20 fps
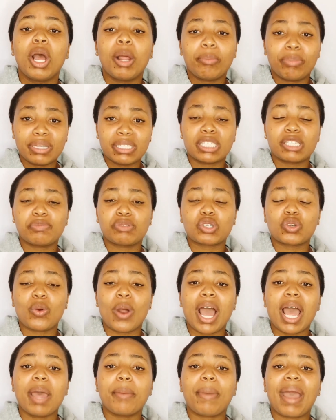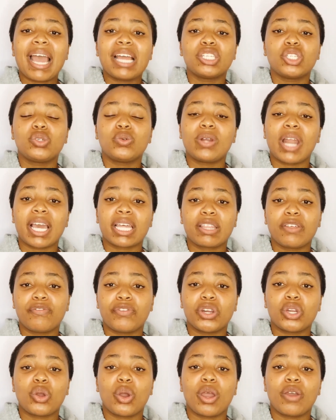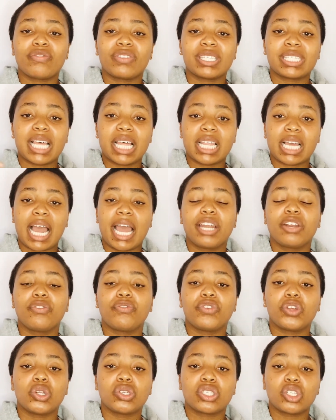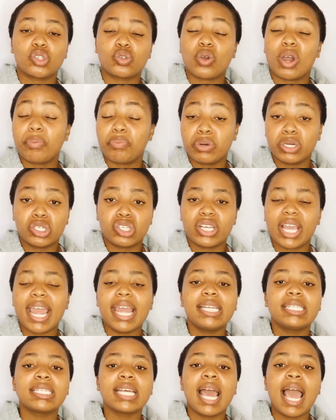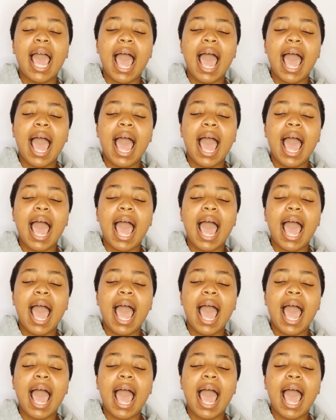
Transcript: Please subscribe and do like the video if these are the kind of videos that you appreciate.